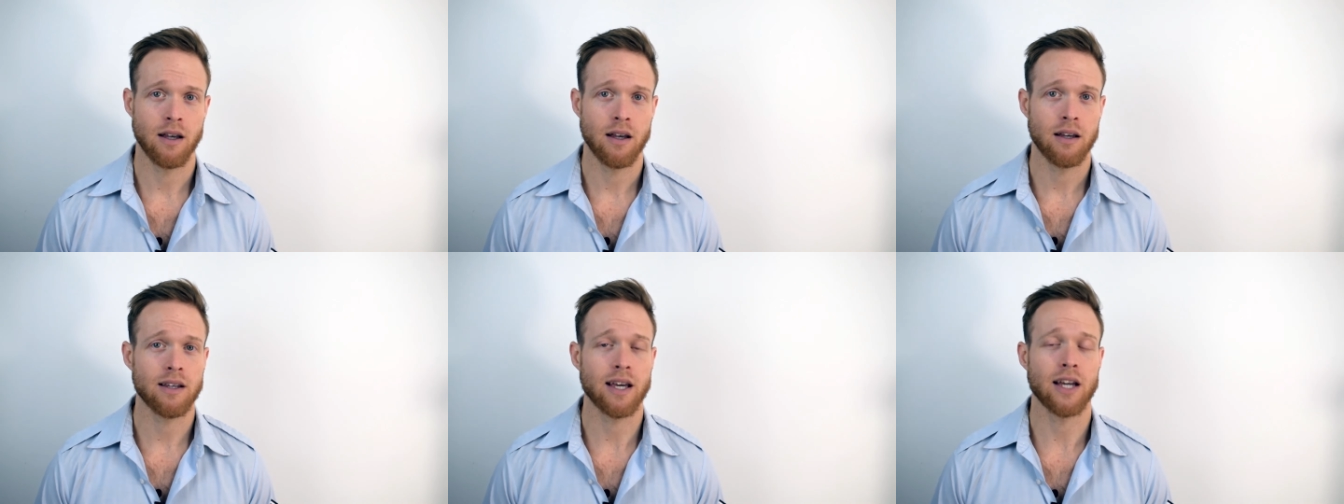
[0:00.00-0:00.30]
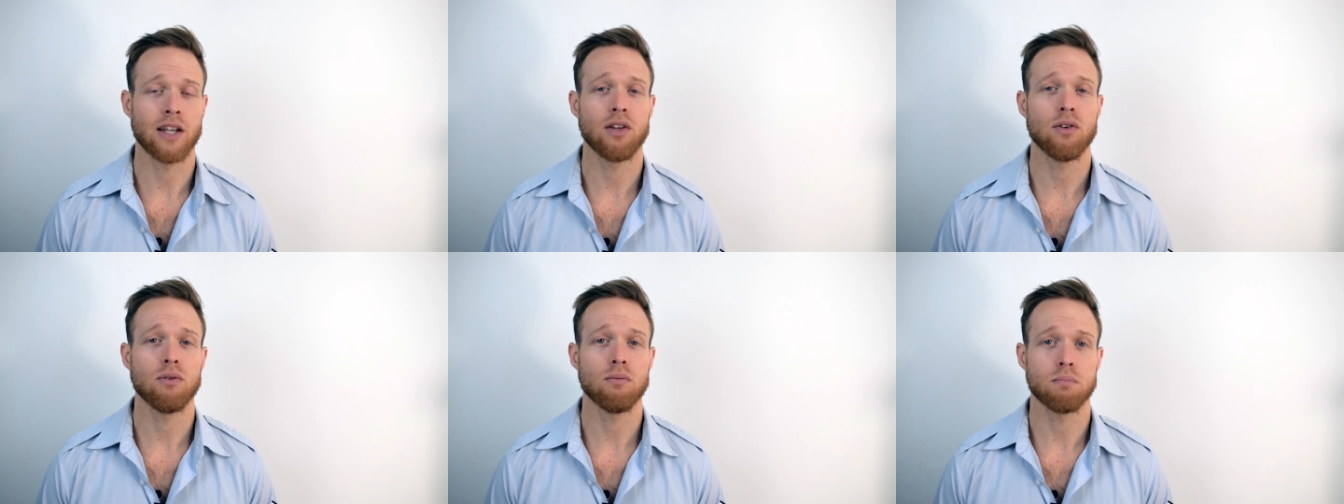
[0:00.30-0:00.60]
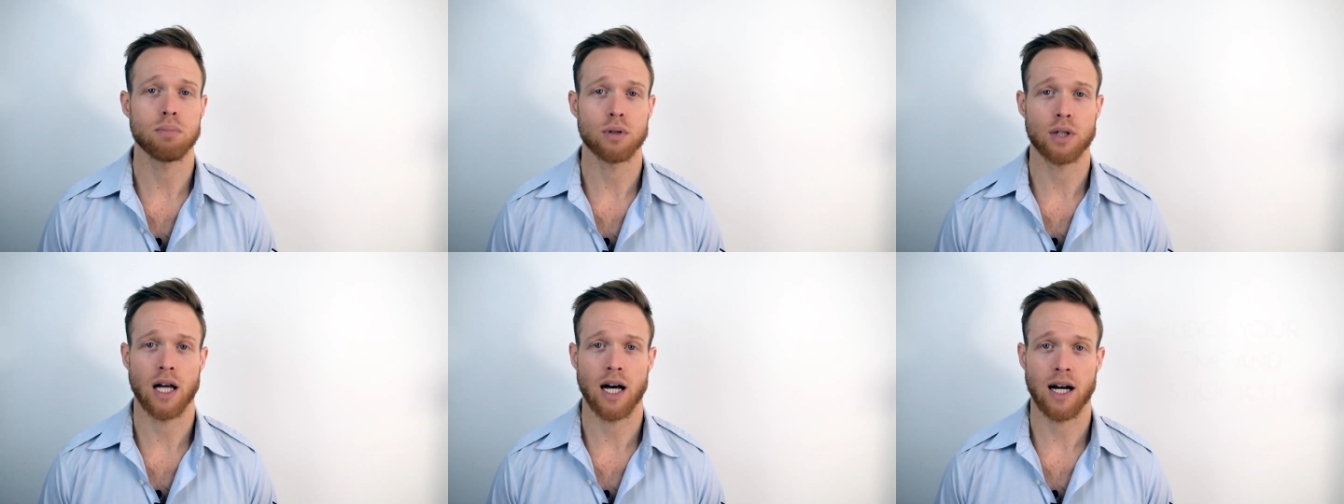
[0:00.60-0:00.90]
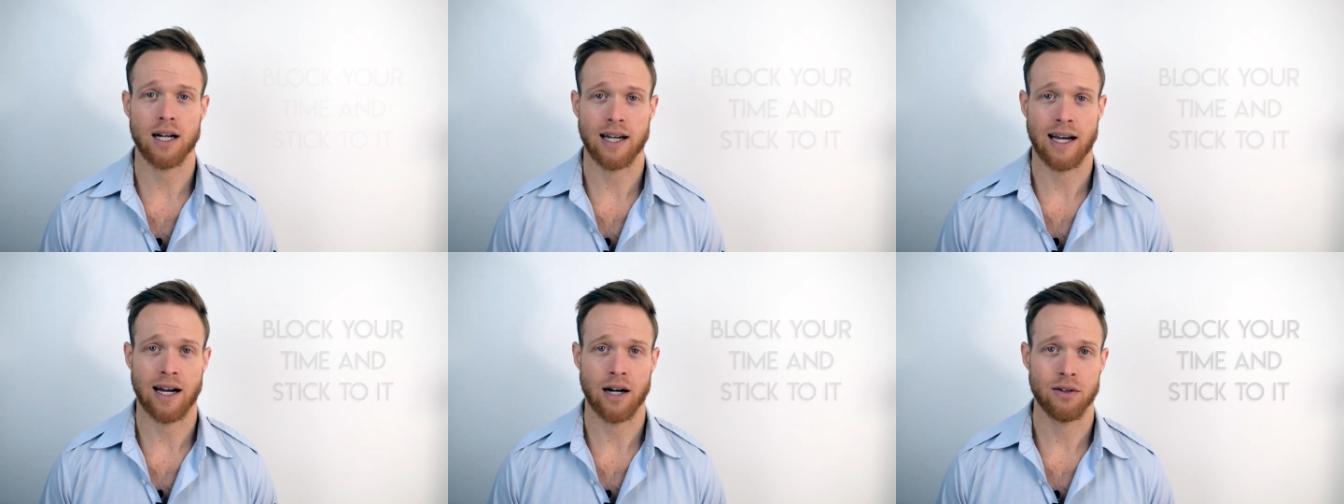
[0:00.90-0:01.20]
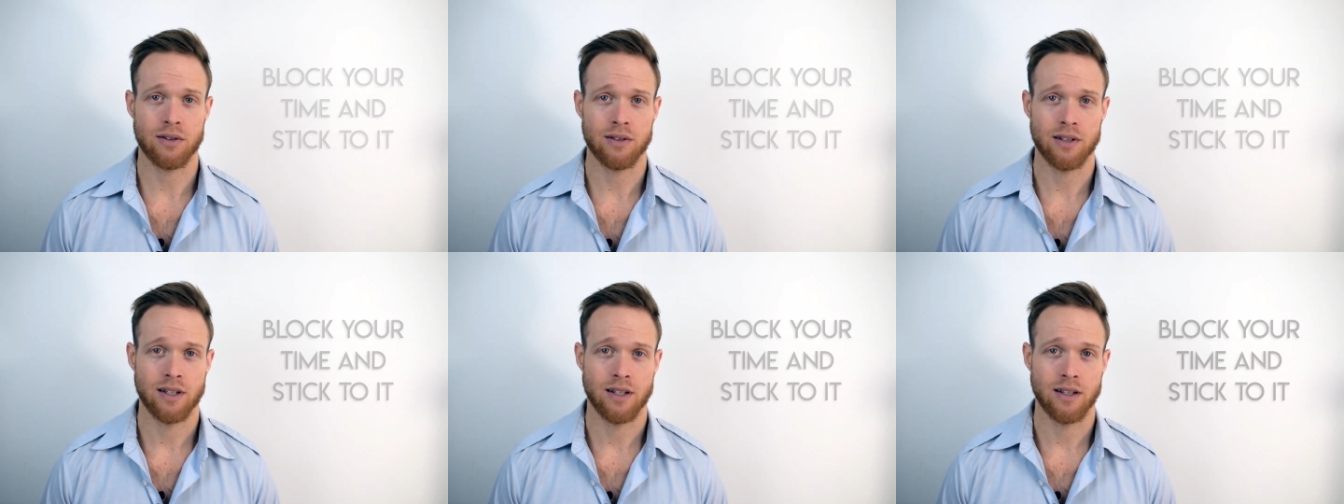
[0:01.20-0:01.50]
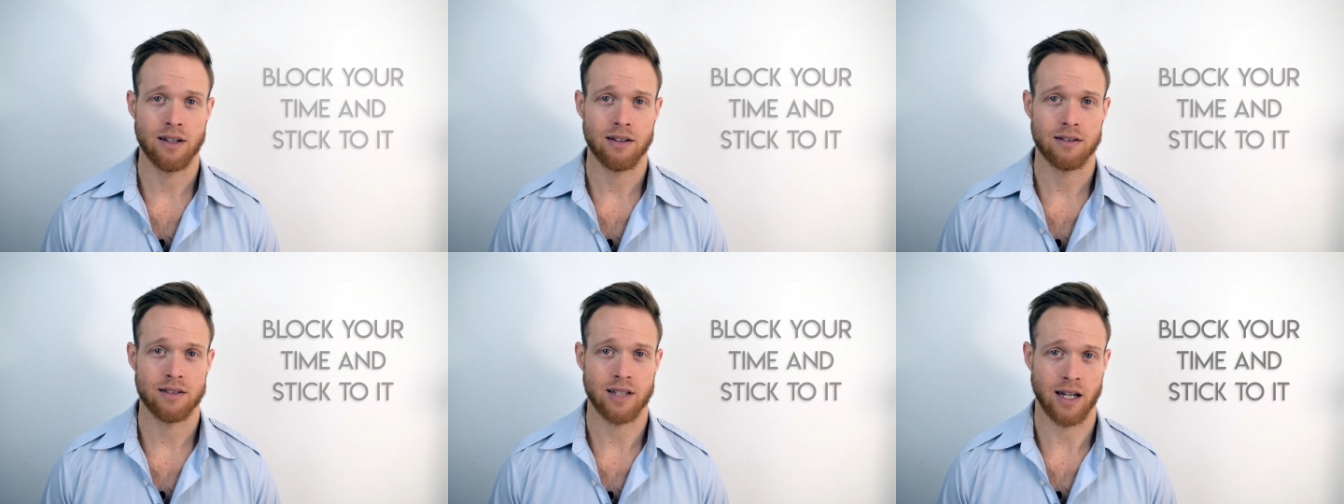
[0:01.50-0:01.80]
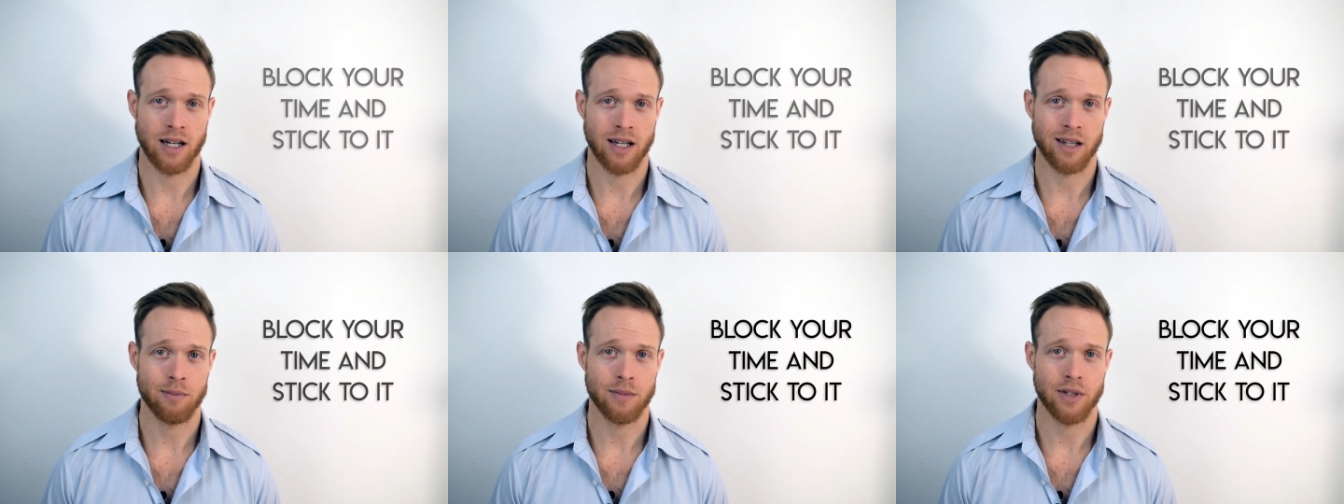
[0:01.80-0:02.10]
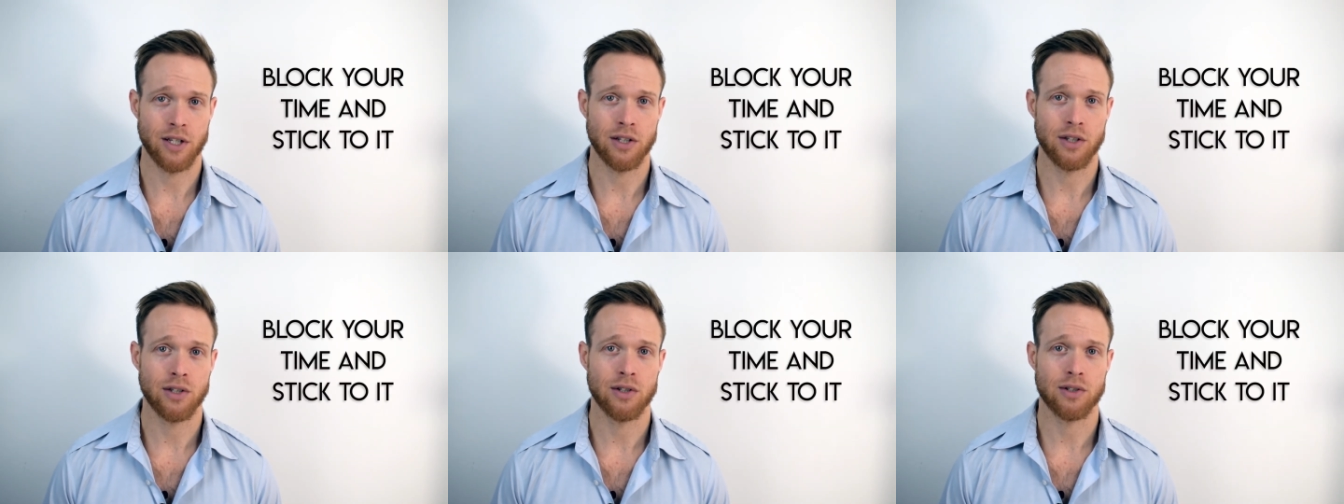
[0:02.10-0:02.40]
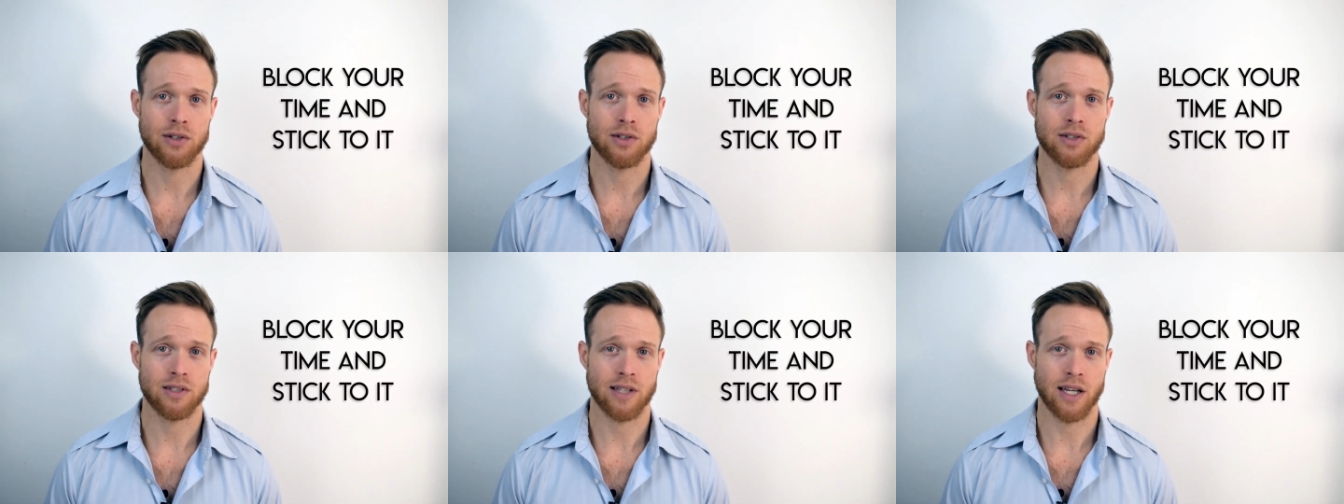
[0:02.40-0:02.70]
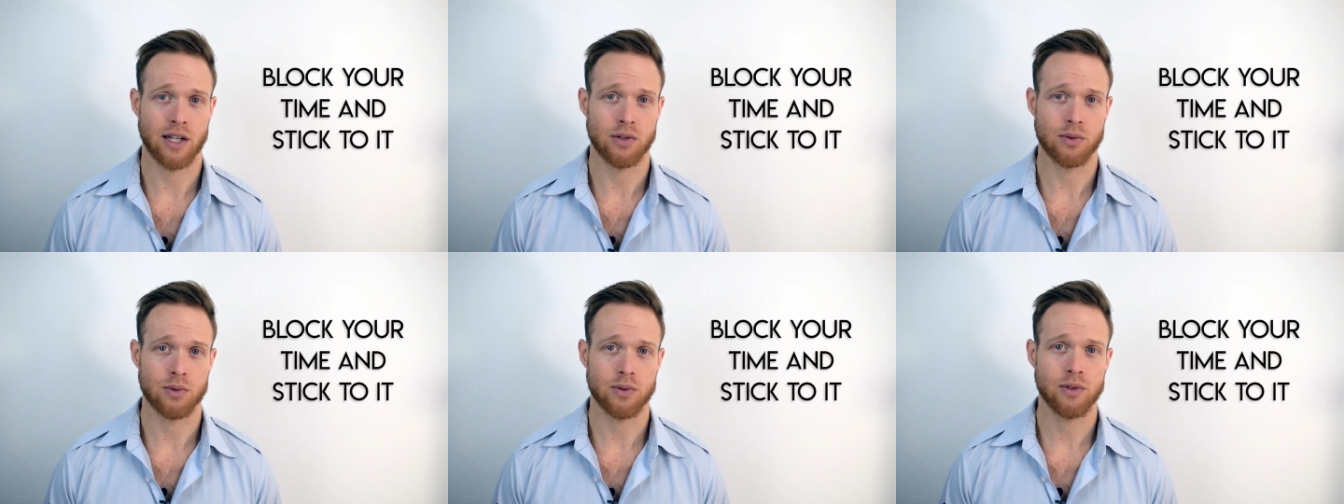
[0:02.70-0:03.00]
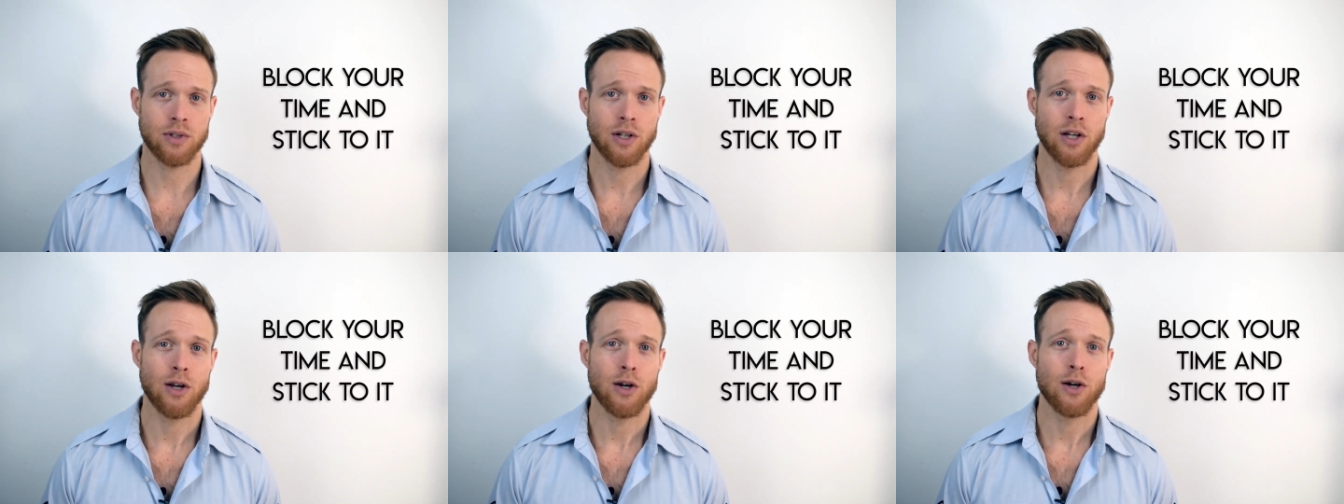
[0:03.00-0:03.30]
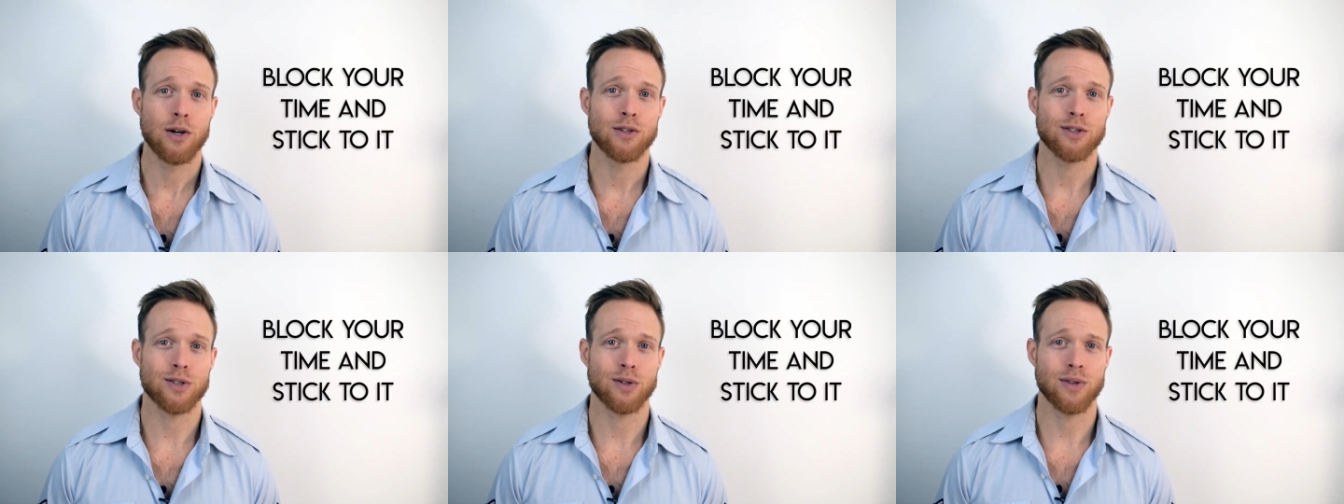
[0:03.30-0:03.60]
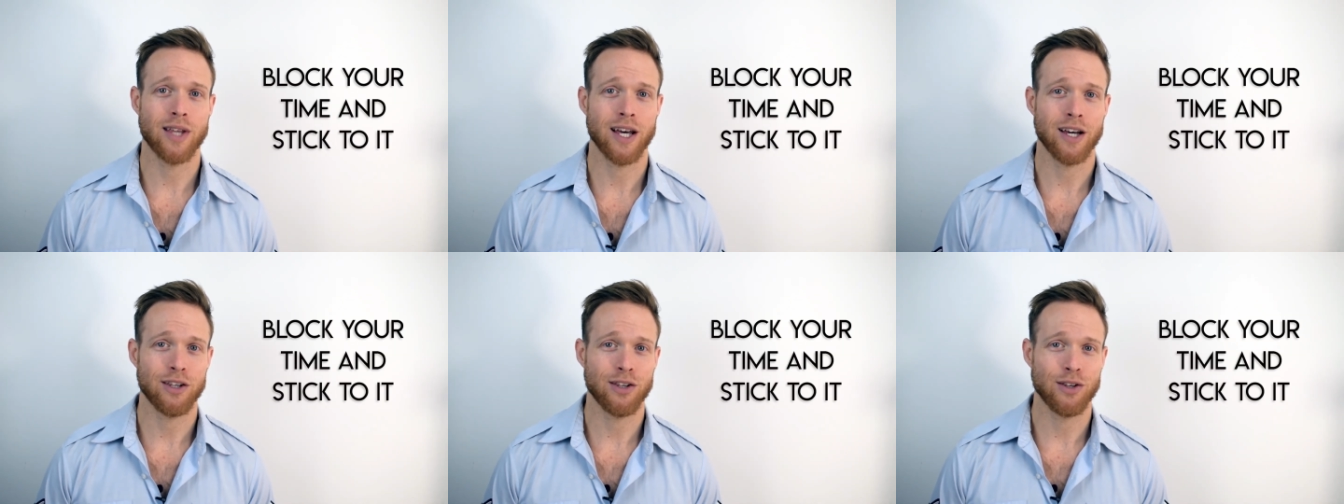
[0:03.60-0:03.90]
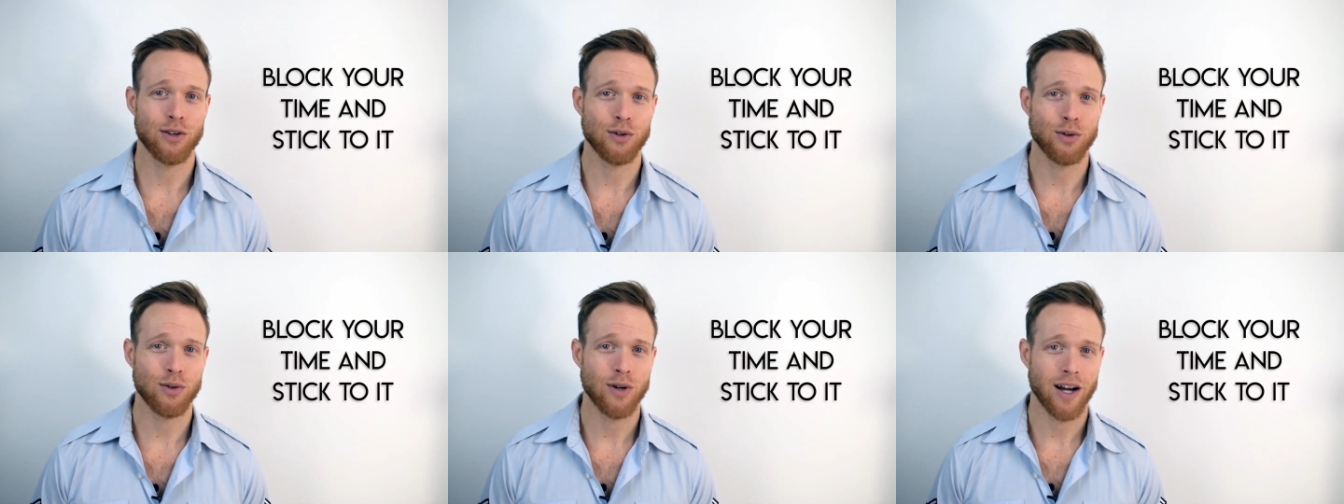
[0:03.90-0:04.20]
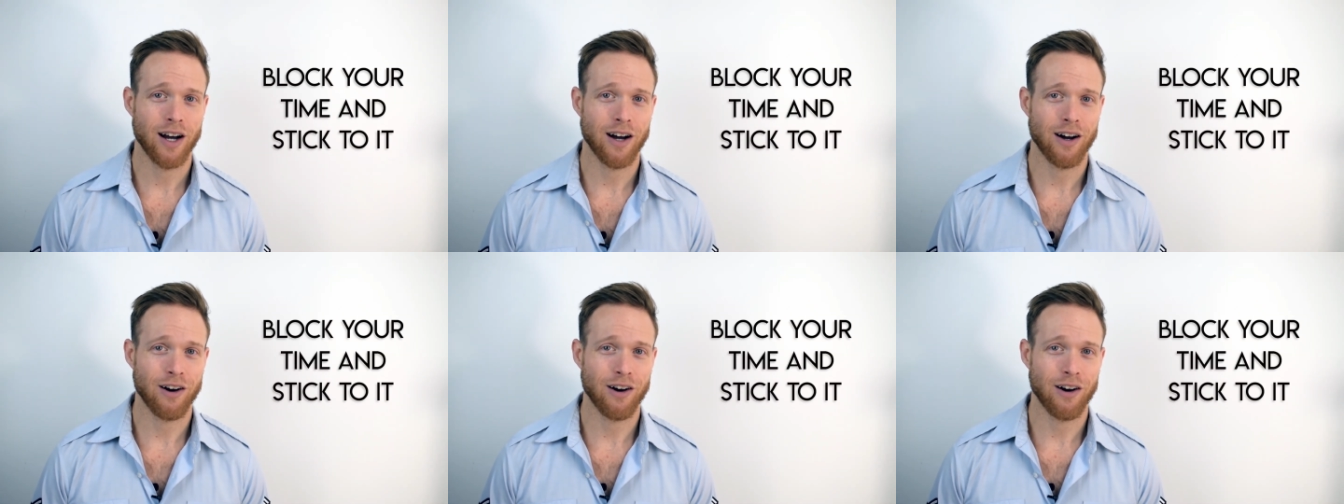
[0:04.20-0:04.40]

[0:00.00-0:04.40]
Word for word: can you block out time in your schedule so that you